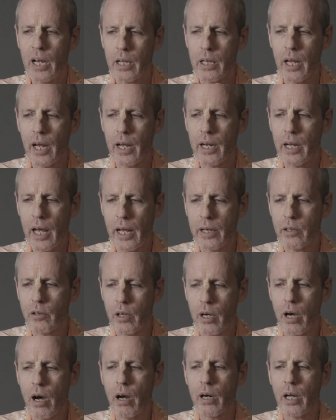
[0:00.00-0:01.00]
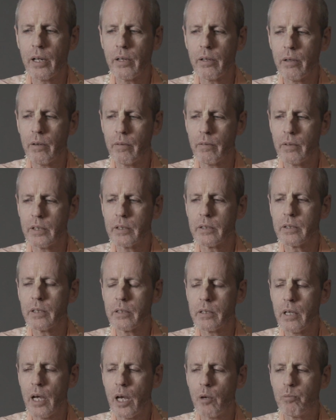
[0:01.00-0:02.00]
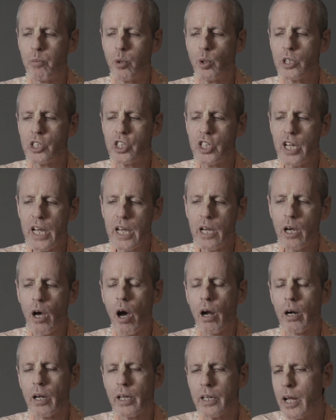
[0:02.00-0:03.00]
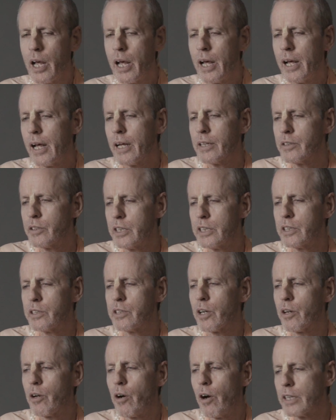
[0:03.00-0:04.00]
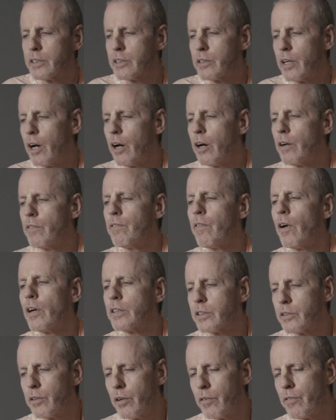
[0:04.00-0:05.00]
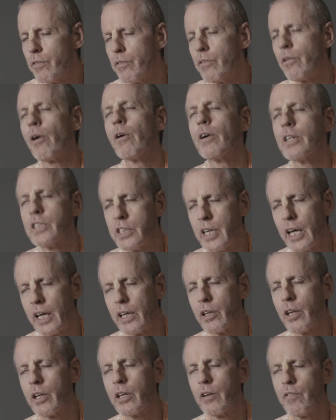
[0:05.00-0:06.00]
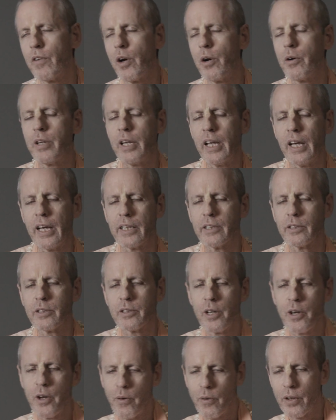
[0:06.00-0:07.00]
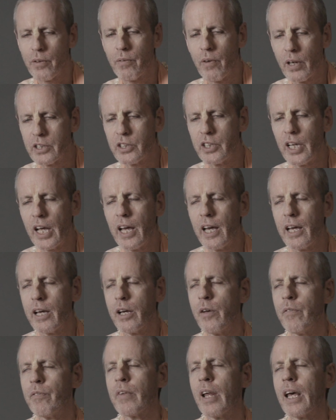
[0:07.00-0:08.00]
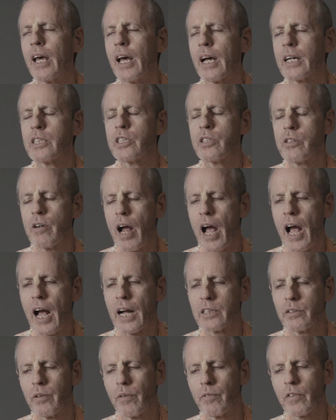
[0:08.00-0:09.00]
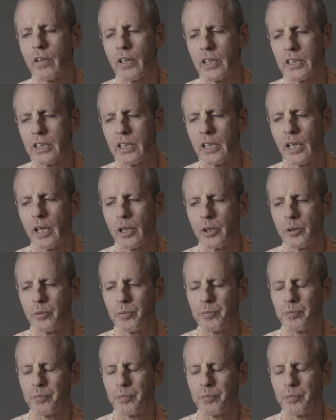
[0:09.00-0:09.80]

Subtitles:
and Karan, what does it say? Pushti Karan. She's the cause of also nourishing the devotees with what she extracts from Krishna.